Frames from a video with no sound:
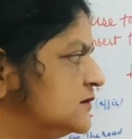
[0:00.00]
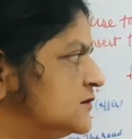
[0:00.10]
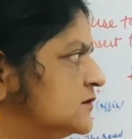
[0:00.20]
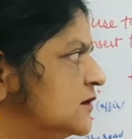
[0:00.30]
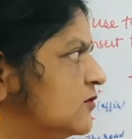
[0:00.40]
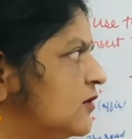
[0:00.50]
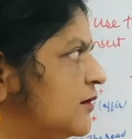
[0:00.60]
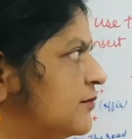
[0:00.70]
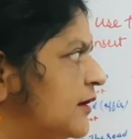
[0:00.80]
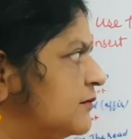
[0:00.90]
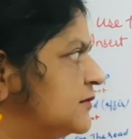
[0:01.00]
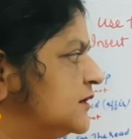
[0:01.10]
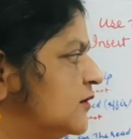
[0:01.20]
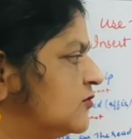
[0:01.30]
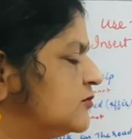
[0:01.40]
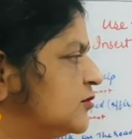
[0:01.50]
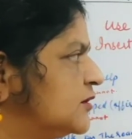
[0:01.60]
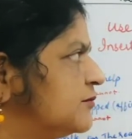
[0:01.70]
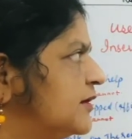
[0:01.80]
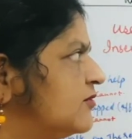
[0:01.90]
Now example of rule
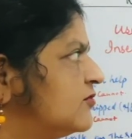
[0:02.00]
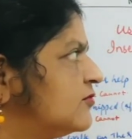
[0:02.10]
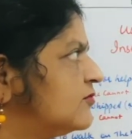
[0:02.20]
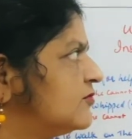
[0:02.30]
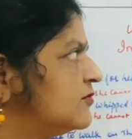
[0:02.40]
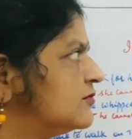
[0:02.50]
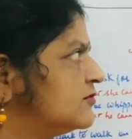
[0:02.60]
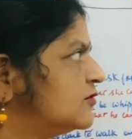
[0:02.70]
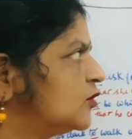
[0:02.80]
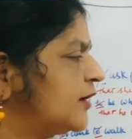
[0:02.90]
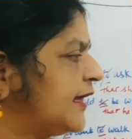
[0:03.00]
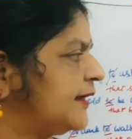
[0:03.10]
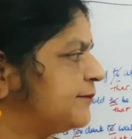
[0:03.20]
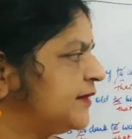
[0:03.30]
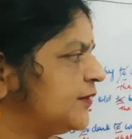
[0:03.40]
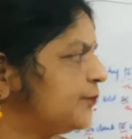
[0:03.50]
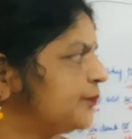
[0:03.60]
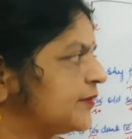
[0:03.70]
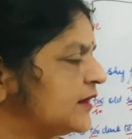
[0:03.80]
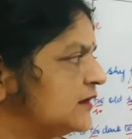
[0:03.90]
number 4b.
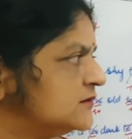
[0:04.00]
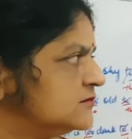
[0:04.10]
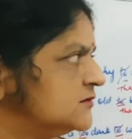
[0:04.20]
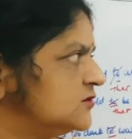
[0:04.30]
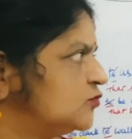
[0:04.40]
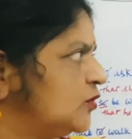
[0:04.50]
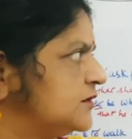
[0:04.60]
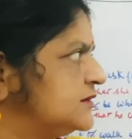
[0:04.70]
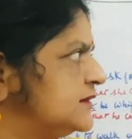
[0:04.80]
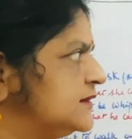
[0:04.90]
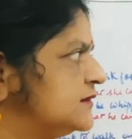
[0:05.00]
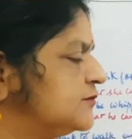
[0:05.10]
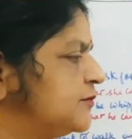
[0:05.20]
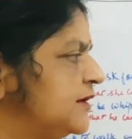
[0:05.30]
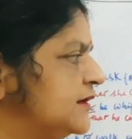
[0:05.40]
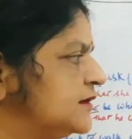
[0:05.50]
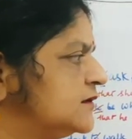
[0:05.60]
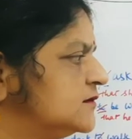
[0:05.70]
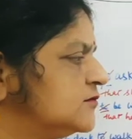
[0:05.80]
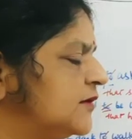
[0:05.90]
Like we had used for me,
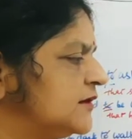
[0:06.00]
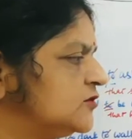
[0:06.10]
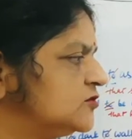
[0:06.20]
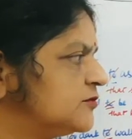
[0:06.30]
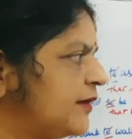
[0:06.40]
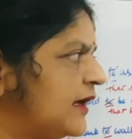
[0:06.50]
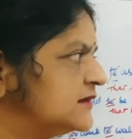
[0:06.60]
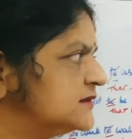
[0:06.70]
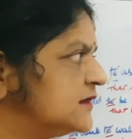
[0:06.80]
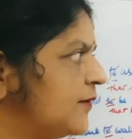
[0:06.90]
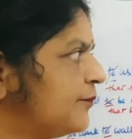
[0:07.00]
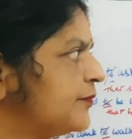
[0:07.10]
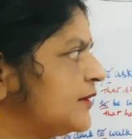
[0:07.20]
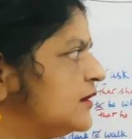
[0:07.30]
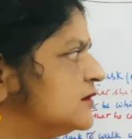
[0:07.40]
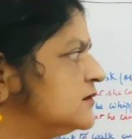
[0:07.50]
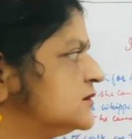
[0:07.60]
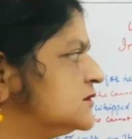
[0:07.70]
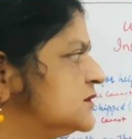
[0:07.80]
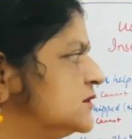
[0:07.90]
we can use I. So we
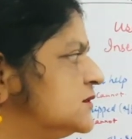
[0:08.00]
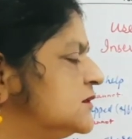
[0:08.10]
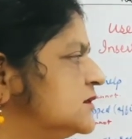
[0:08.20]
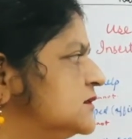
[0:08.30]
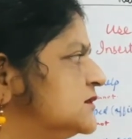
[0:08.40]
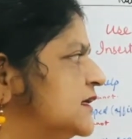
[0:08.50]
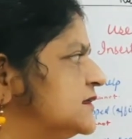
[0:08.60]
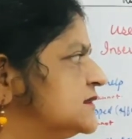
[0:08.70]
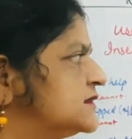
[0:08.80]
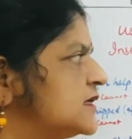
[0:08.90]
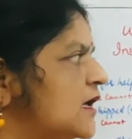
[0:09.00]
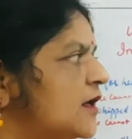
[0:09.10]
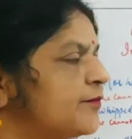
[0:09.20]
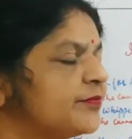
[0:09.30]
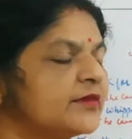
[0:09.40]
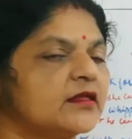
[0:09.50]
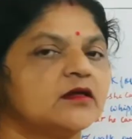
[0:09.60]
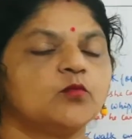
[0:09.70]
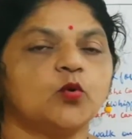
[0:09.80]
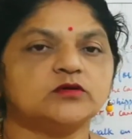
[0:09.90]
can see the sentence,
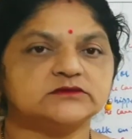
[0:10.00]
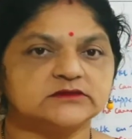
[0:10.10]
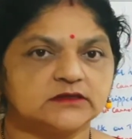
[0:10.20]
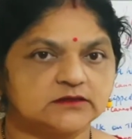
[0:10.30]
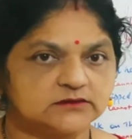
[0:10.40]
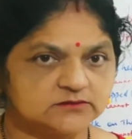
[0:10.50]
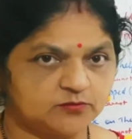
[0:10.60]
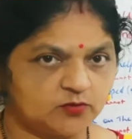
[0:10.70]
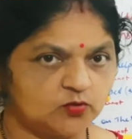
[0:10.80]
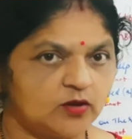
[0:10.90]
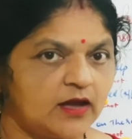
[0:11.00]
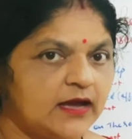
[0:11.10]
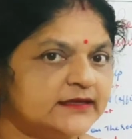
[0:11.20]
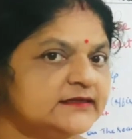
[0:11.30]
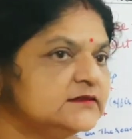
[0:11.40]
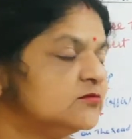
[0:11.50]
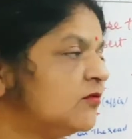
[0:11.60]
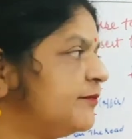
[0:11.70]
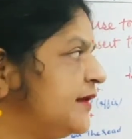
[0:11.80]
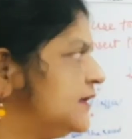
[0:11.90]
this work is too hard
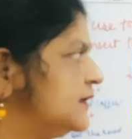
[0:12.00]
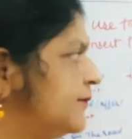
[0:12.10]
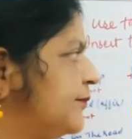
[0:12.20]
for me.